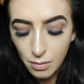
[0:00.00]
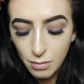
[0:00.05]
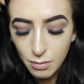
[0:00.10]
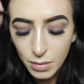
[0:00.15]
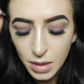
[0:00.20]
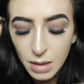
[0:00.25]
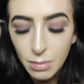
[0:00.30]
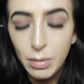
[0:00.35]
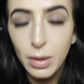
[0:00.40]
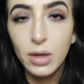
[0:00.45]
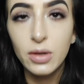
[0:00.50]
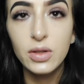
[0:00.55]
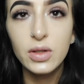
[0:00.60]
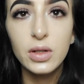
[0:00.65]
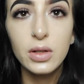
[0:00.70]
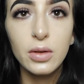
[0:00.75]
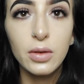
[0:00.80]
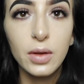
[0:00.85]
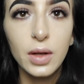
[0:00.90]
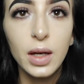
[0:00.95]
Me
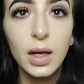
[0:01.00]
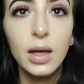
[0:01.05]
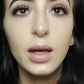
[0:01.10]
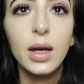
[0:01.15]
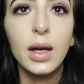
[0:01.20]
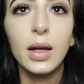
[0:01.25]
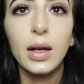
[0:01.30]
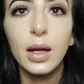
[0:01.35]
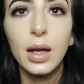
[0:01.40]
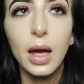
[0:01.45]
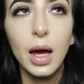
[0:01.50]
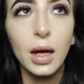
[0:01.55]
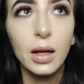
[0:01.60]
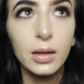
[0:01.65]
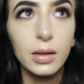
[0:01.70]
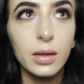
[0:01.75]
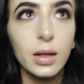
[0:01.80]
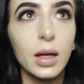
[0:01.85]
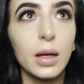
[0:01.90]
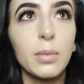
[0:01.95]
personally, and again,
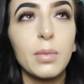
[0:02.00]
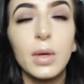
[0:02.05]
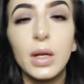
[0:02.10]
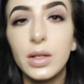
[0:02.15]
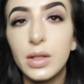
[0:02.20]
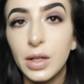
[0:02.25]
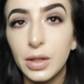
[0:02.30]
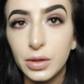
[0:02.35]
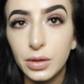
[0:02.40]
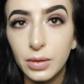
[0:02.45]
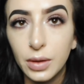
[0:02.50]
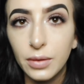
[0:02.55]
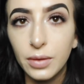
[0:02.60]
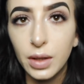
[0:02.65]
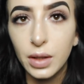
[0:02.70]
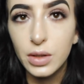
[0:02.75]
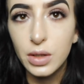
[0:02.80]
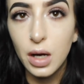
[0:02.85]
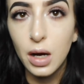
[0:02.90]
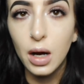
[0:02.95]
like me and Dr. Riv
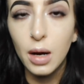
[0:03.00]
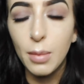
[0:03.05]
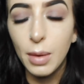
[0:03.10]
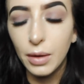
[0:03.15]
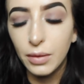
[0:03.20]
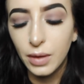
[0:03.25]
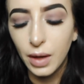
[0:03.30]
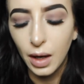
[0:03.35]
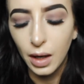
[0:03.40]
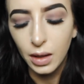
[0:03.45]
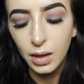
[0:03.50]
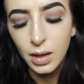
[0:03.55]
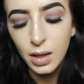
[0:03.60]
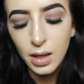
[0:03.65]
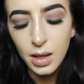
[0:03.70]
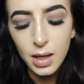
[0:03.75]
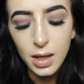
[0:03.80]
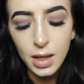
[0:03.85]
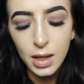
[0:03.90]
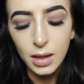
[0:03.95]
can talk about that
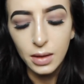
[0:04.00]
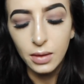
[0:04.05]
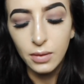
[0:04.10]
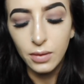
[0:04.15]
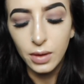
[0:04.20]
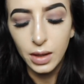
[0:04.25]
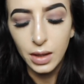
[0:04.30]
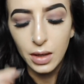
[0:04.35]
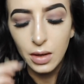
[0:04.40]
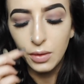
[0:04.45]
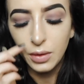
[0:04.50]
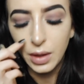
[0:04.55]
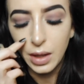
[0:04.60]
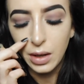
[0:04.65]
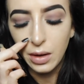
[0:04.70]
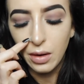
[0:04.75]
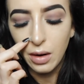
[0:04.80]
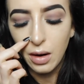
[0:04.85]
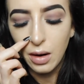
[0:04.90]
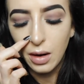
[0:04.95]
in the video
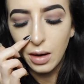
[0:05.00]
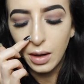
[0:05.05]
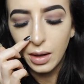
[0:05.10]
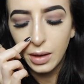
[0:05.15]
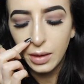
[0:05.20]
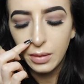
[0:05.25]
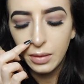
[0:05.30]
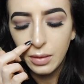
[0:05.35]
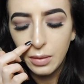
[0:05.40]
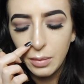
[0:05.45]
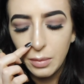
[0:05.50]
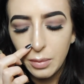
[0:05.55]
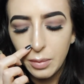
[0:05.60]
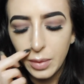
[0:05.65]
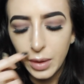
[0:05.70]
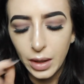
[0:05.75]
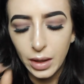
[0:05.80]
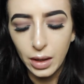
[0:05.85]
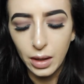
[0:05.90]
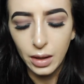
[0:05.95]
later on,
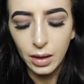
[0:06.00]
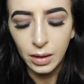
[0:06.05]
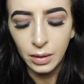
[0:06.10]
but